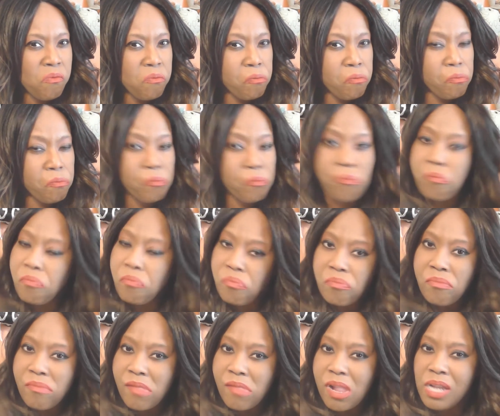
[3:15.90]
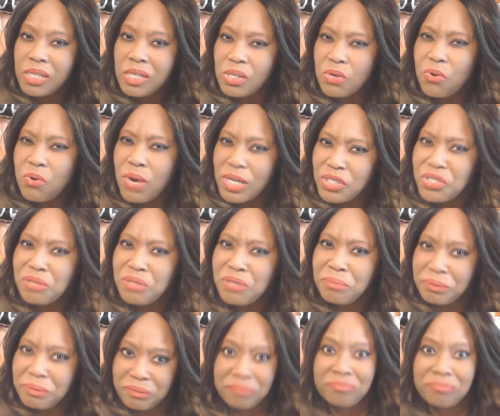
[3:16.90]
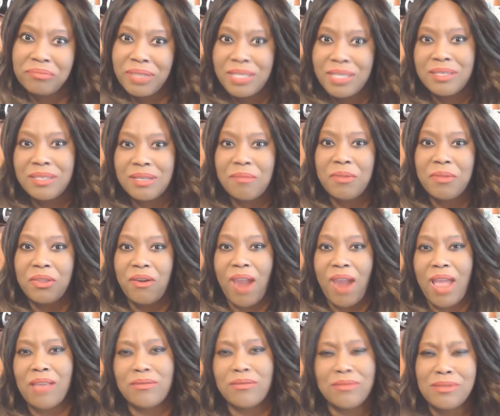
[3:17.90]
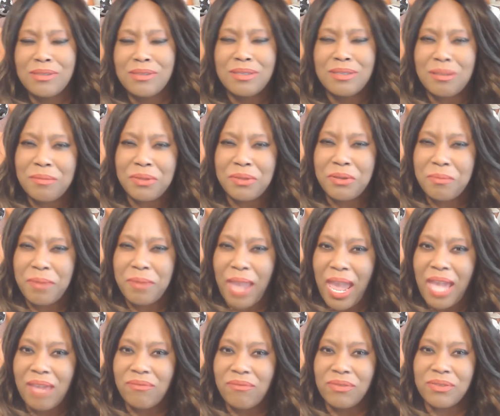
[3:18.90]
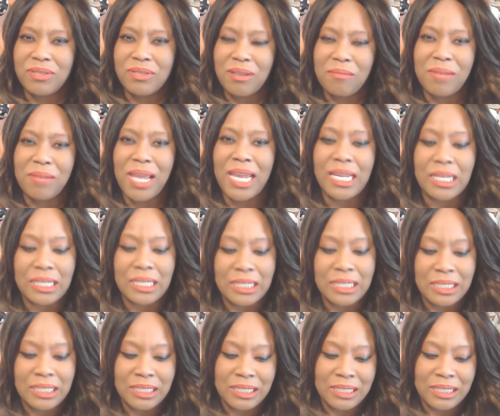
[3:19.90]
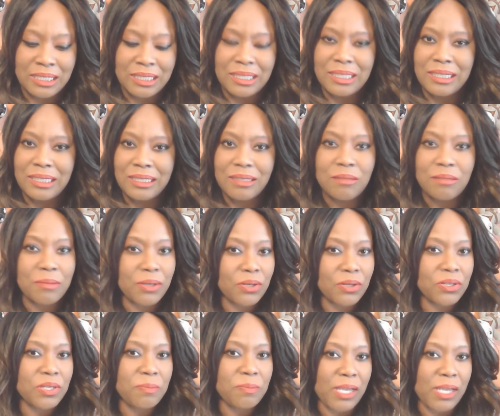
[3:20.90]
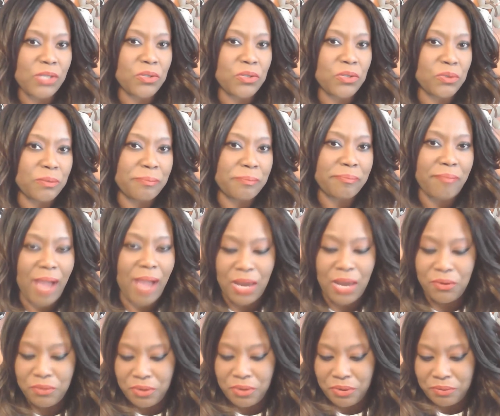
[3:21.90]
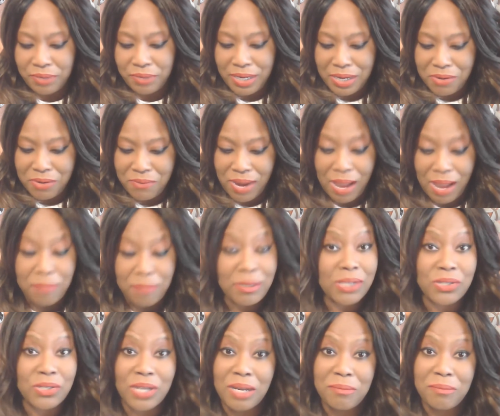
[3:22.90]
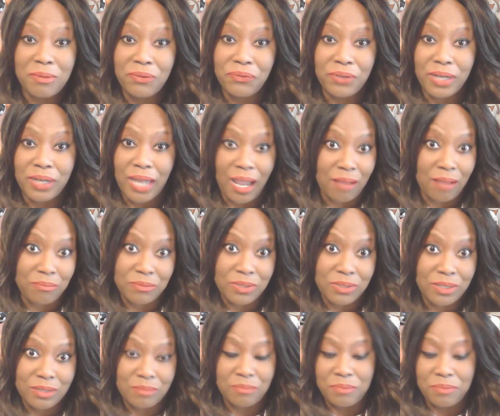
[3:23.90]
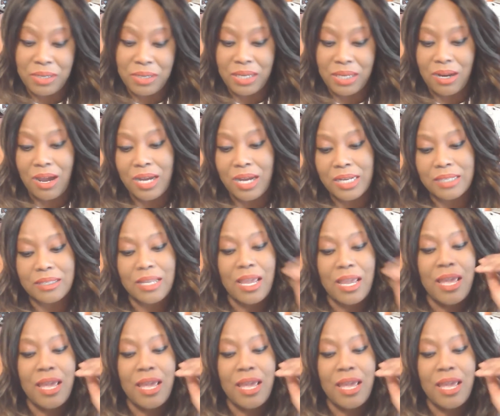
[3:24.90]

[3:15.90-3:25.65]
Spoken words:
little questionable in some of their behaviors. I'm like, a little bit on the spectrum. I don't know. Anyway, I'm not trying to be funny. I'm just being honest.